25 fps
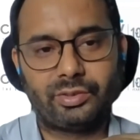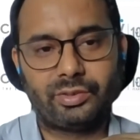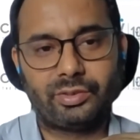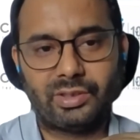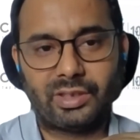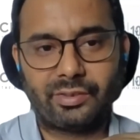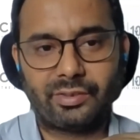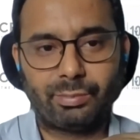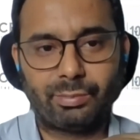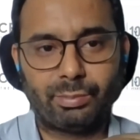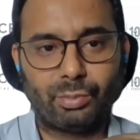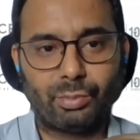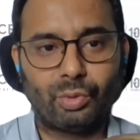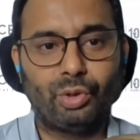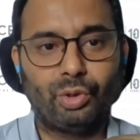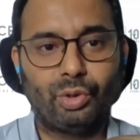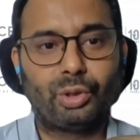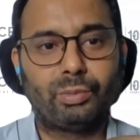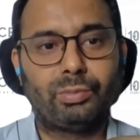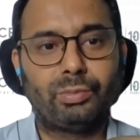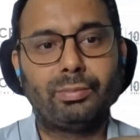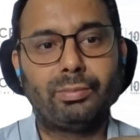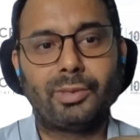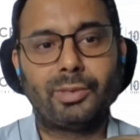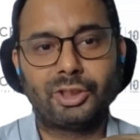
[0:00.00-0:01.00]
you are going to
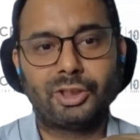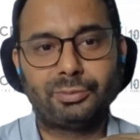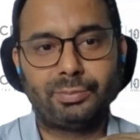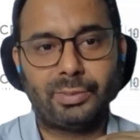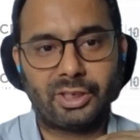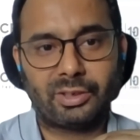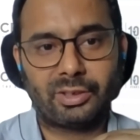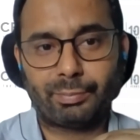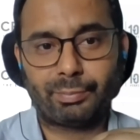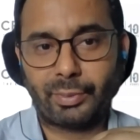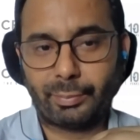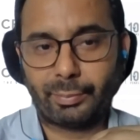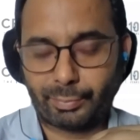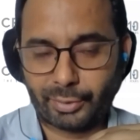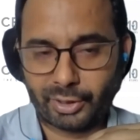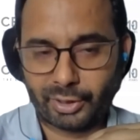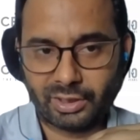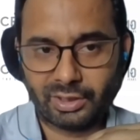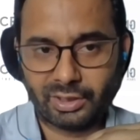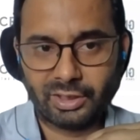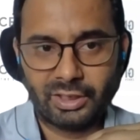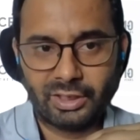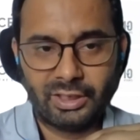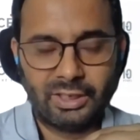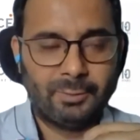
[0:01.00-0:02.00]
be much better prepared.